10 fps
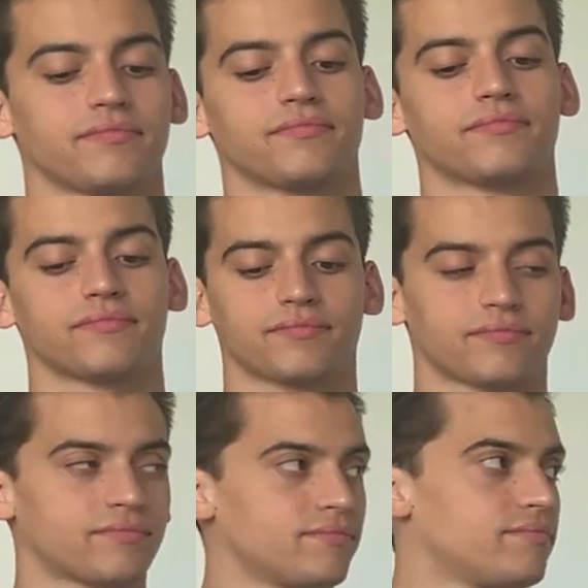
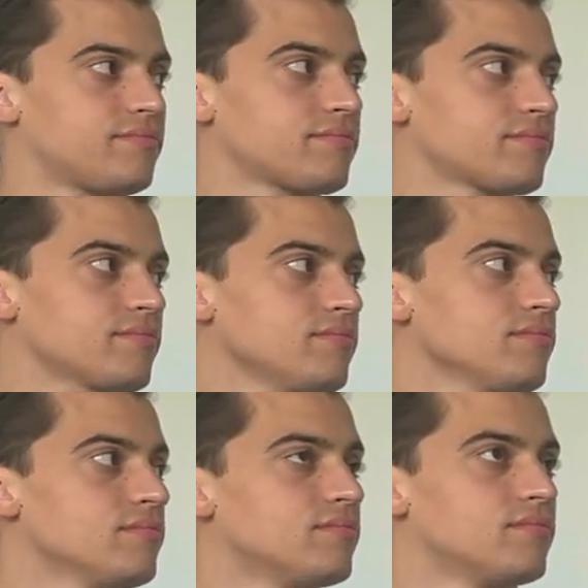
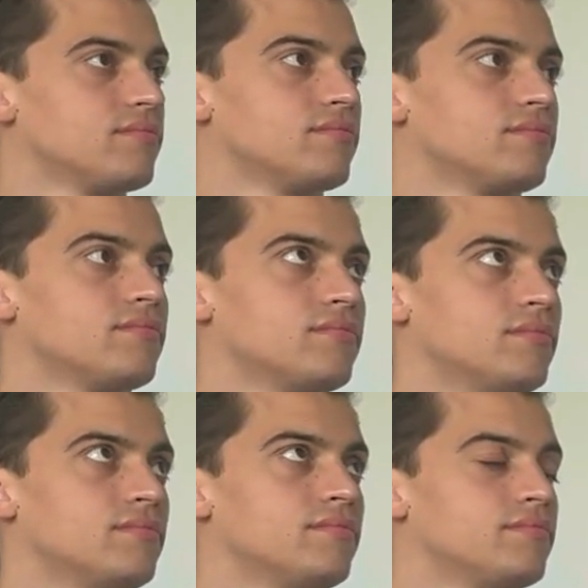
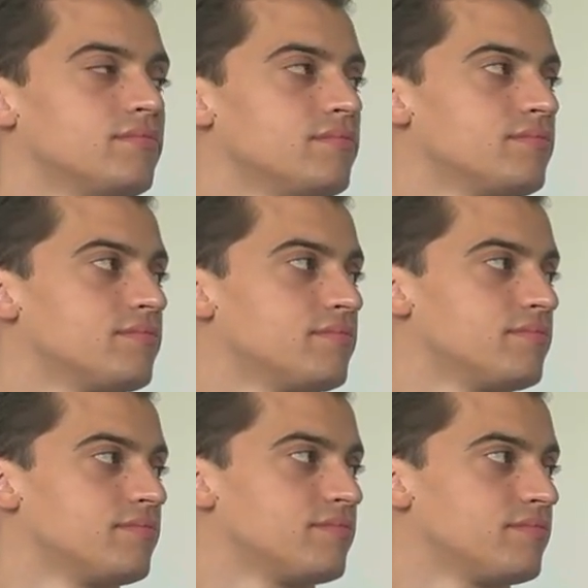
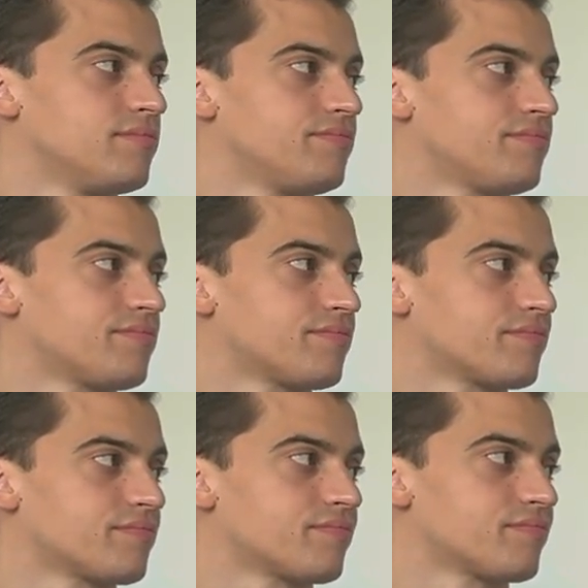
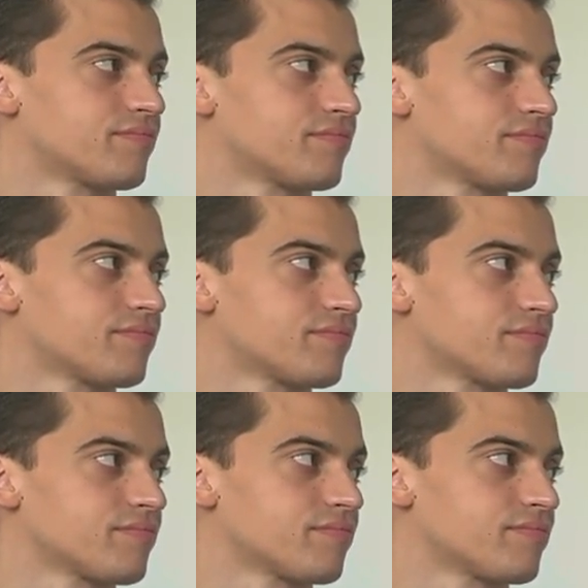
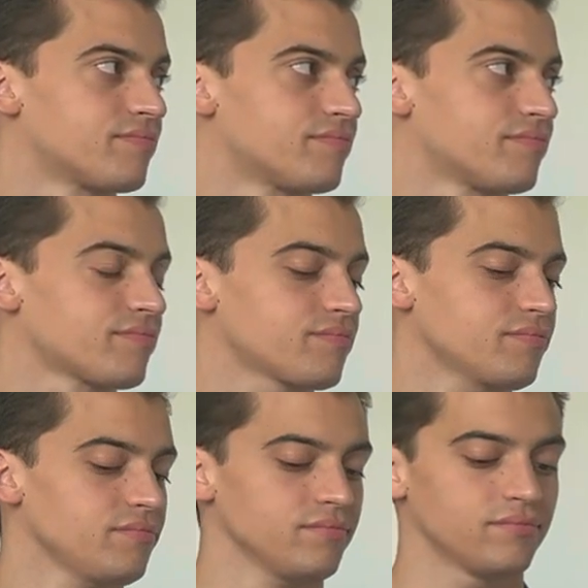
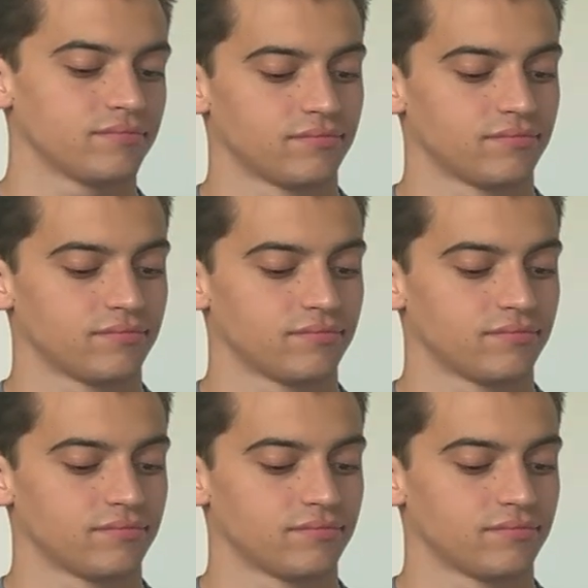No words are spoken by the person on screen.